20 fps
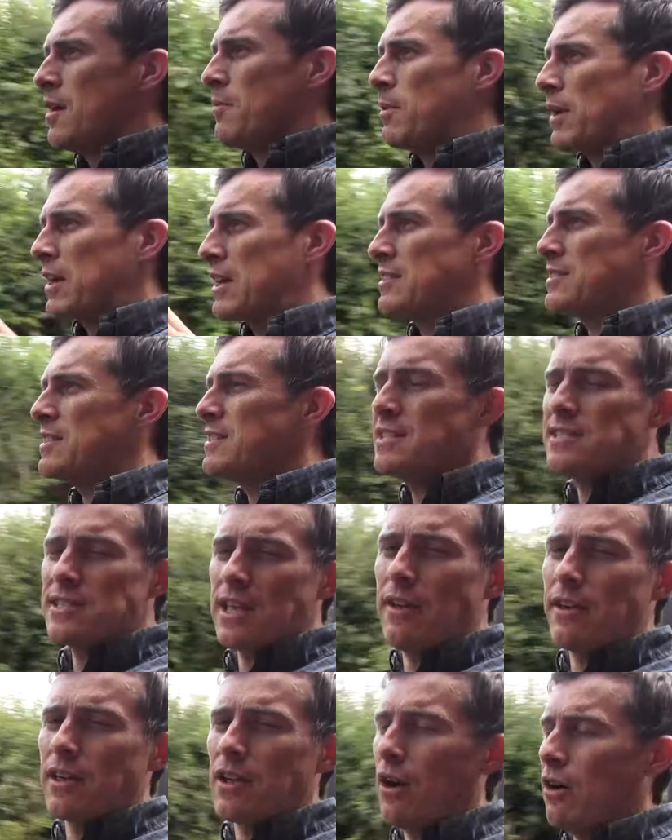Because this is
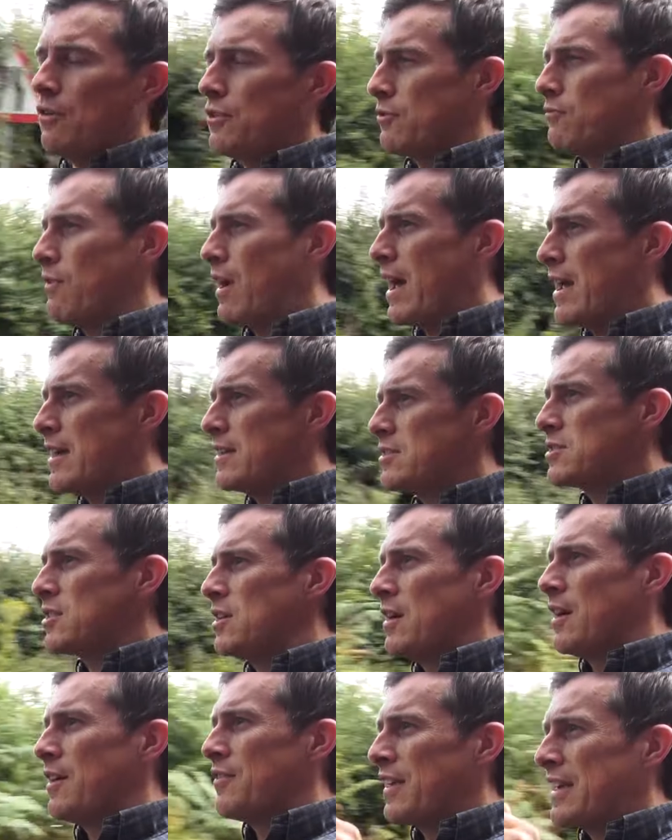the only car in the range
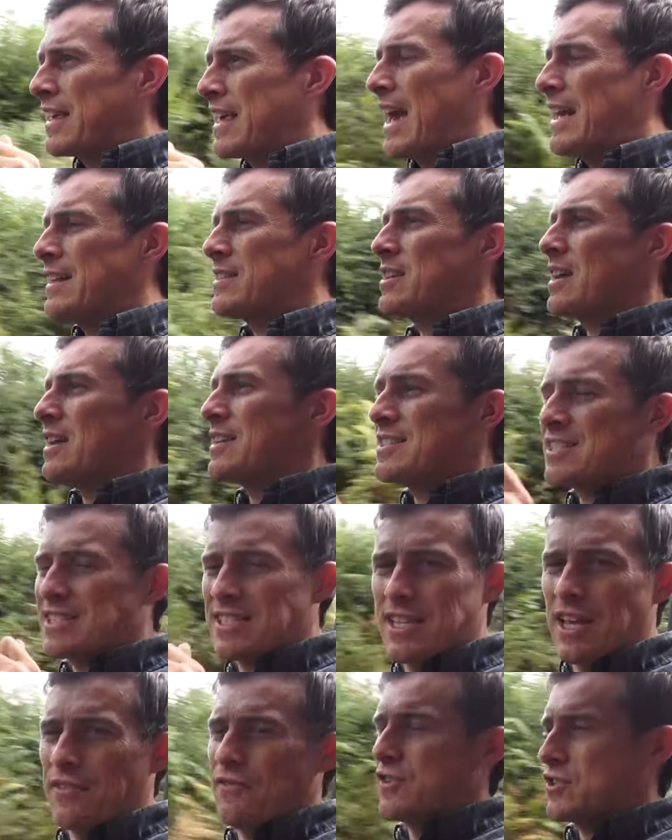that gets
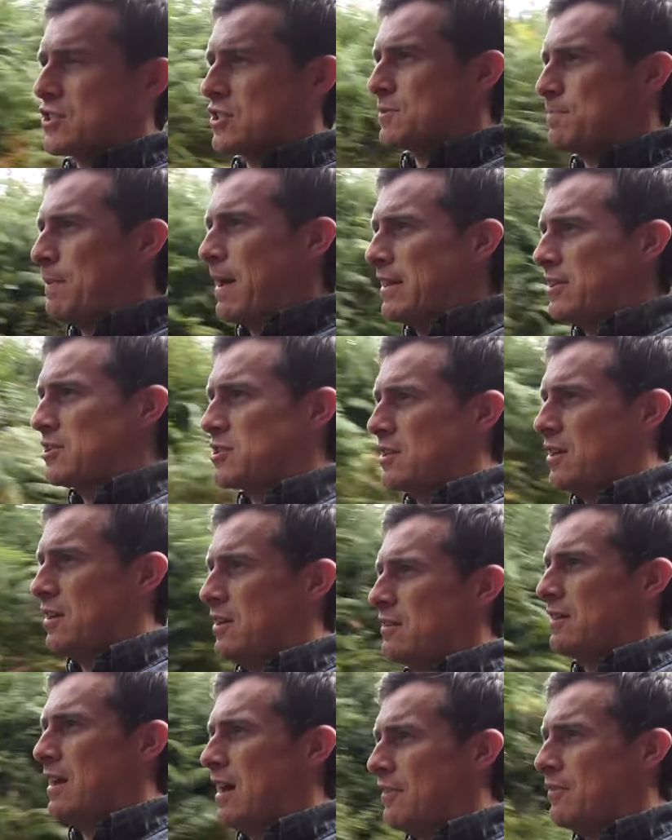stiffer
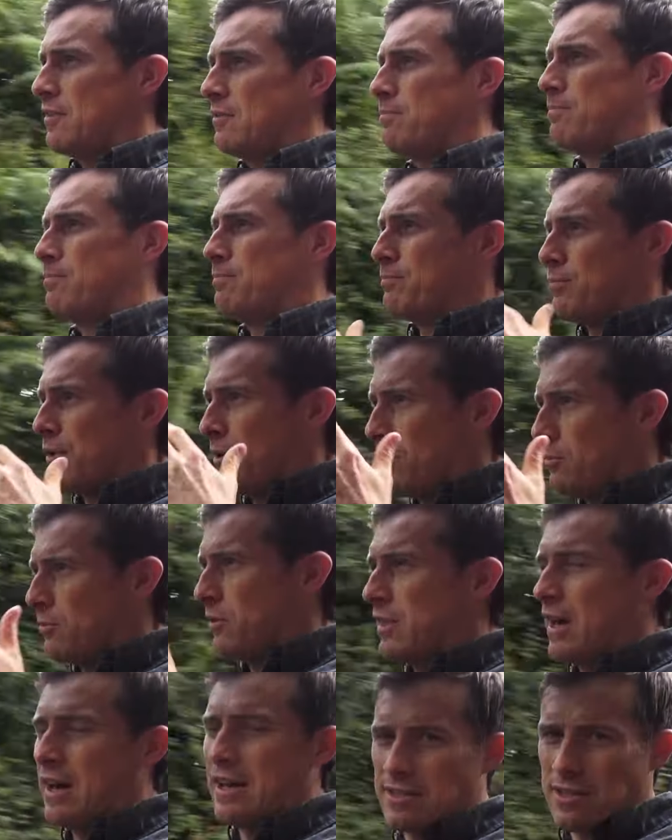suspension. Now, the problem
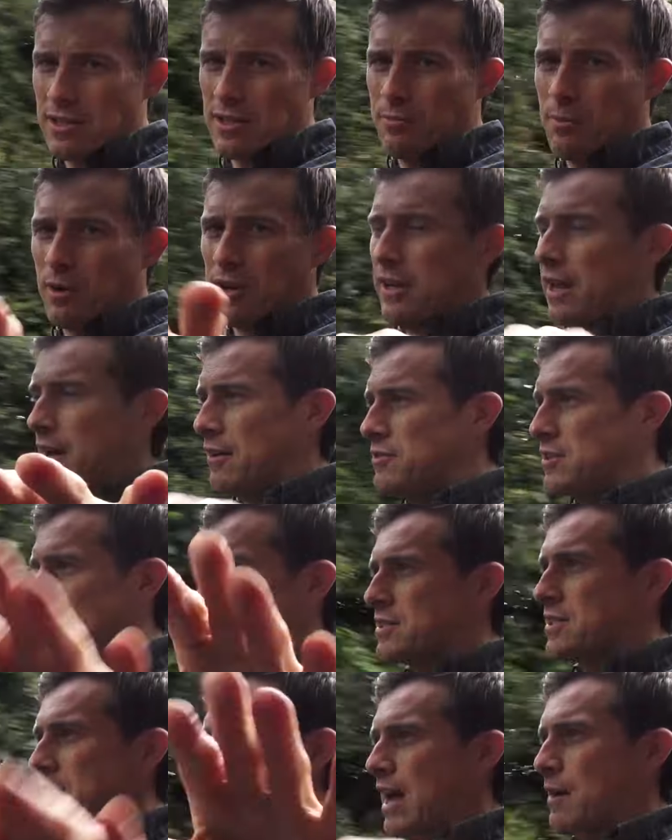with that is that you probably
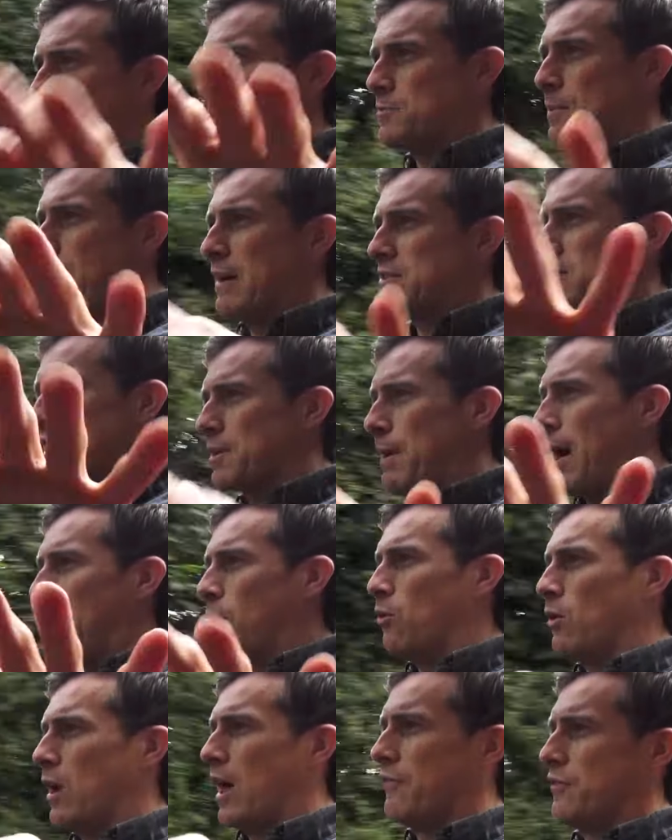notice the camera's bouncing about
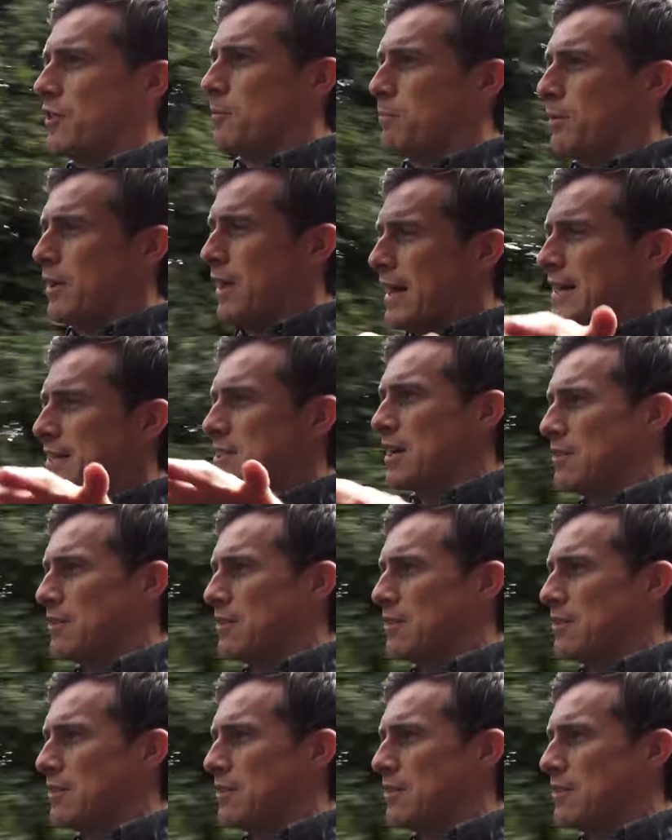all over the place.